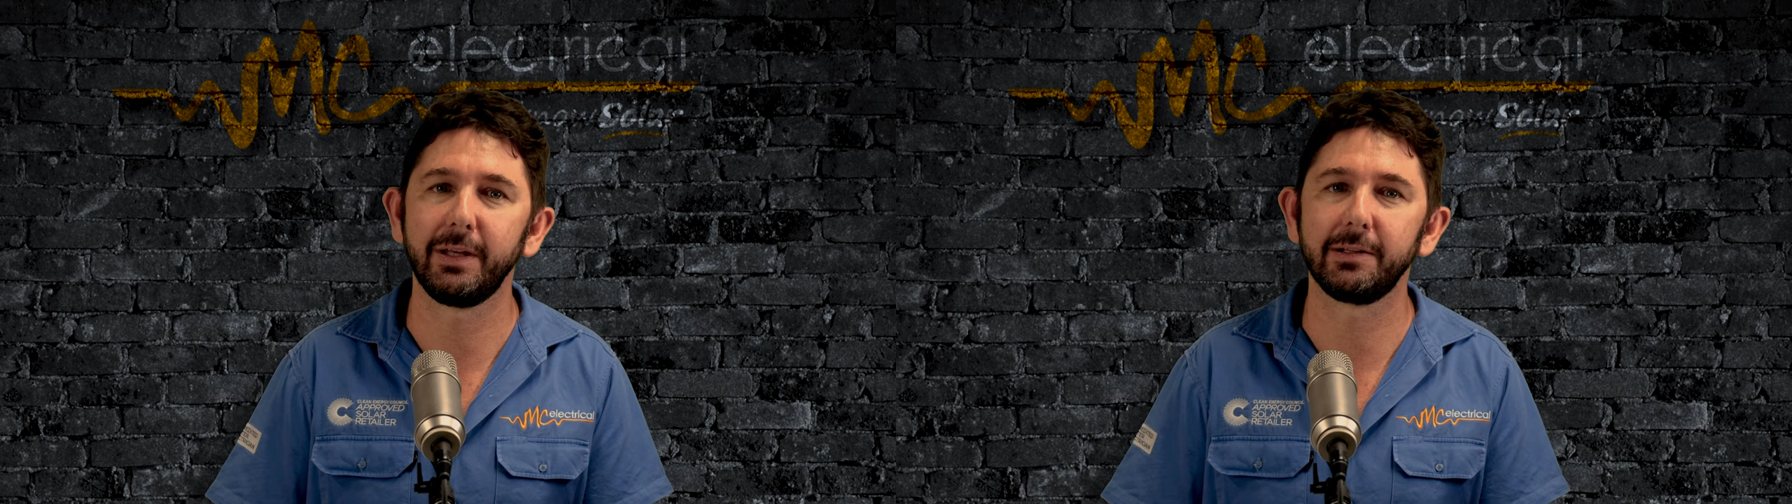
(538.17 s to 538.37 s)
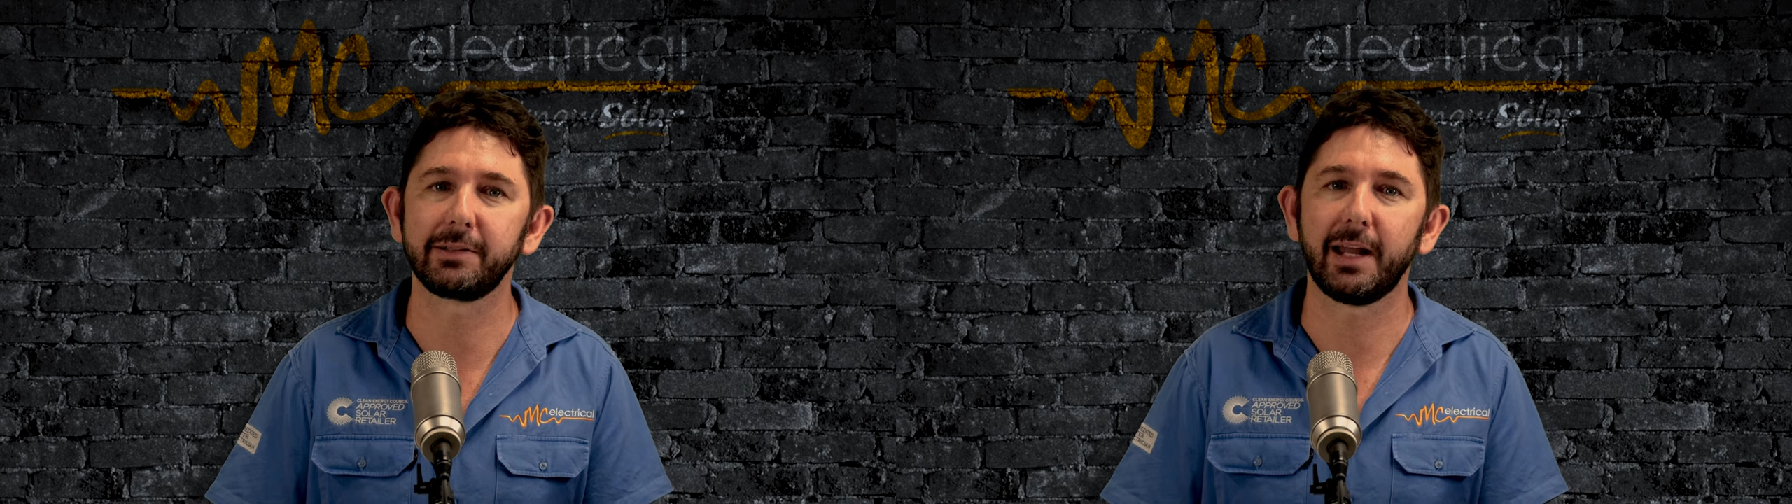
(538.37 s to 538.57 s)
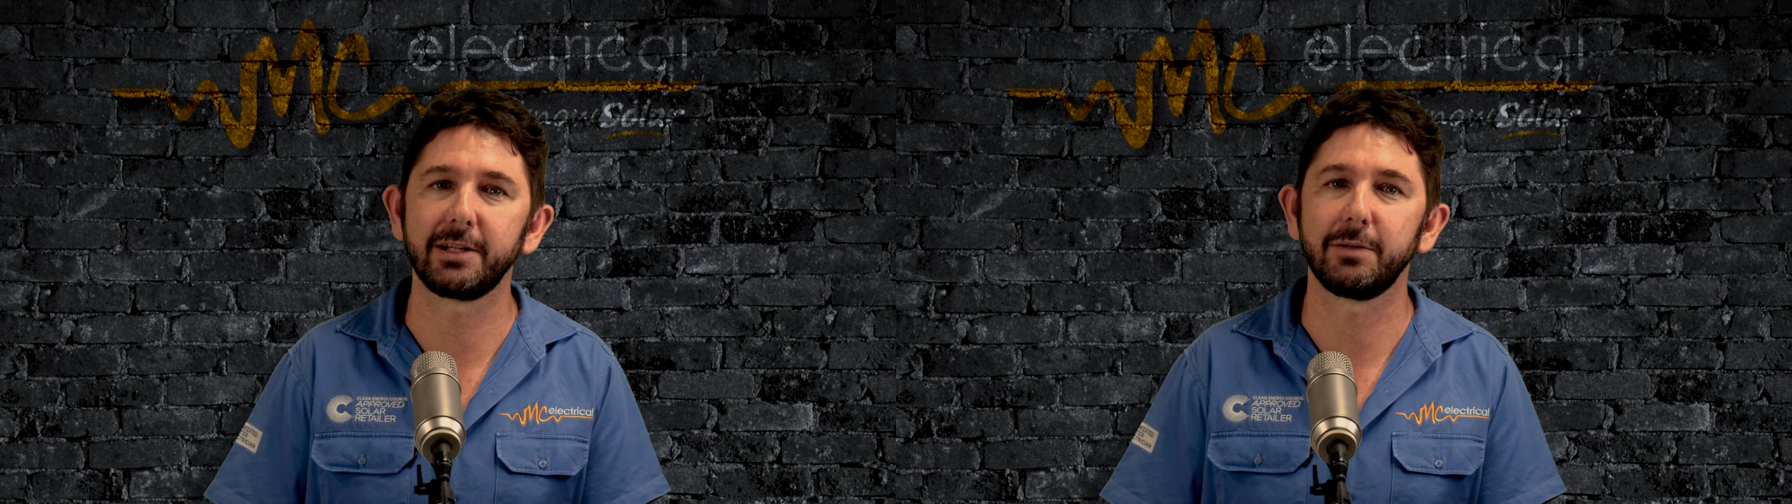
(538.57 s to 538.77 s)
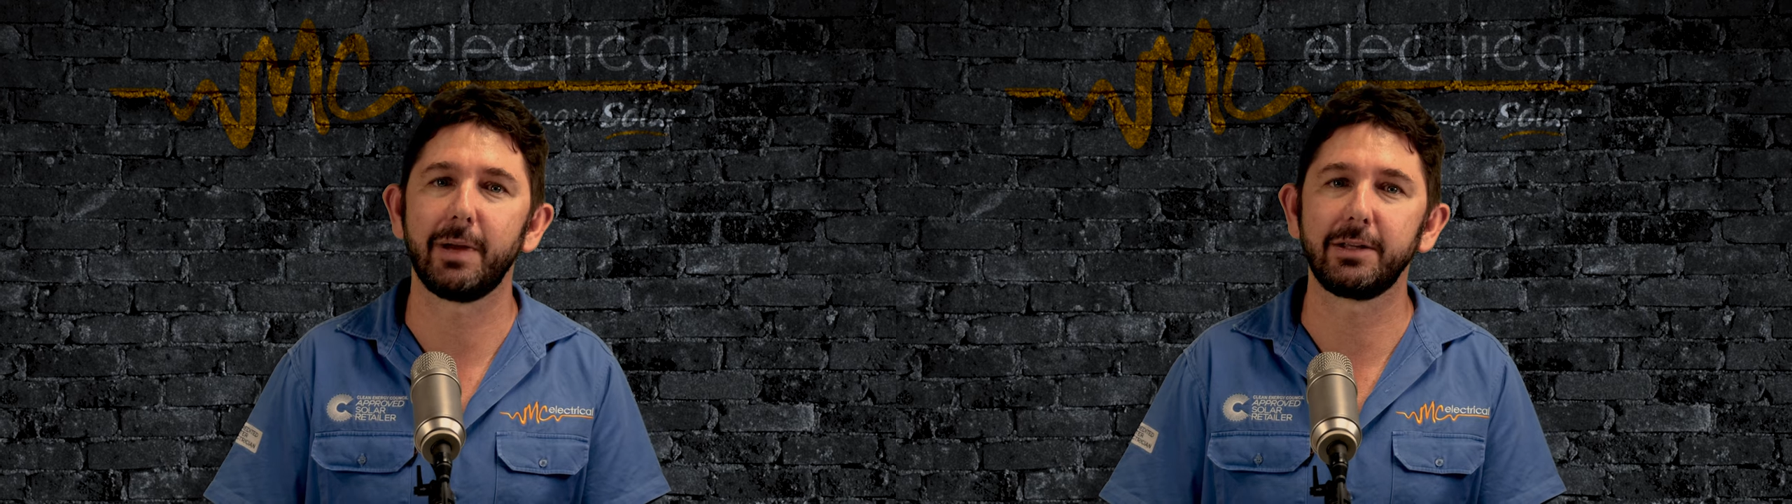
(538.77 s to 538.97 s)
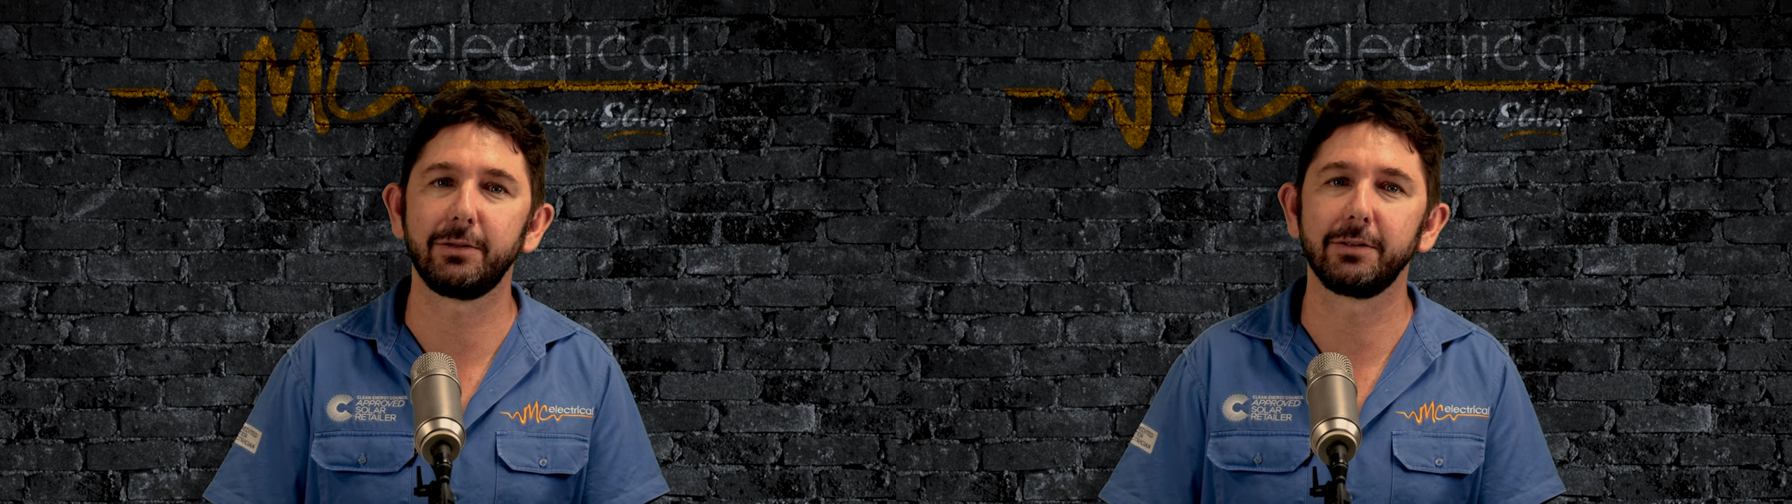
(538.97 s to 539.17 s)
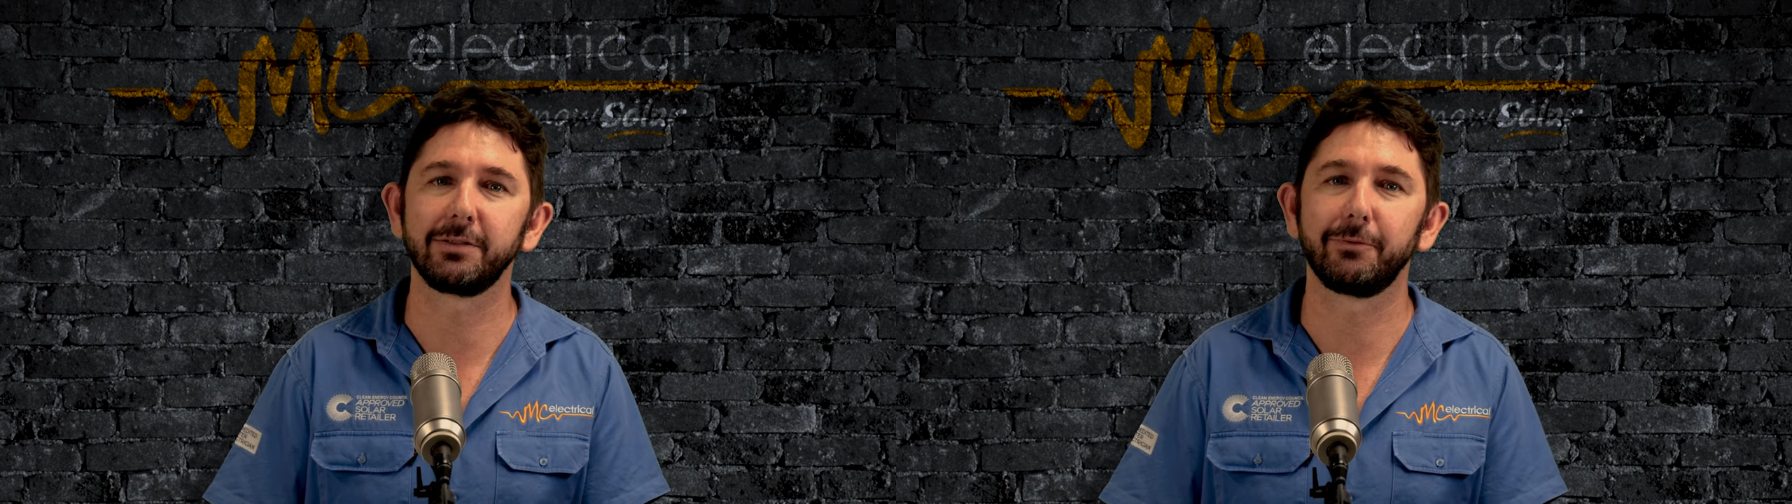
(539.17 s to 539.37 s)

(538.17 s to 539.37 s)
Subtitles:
the installation manuals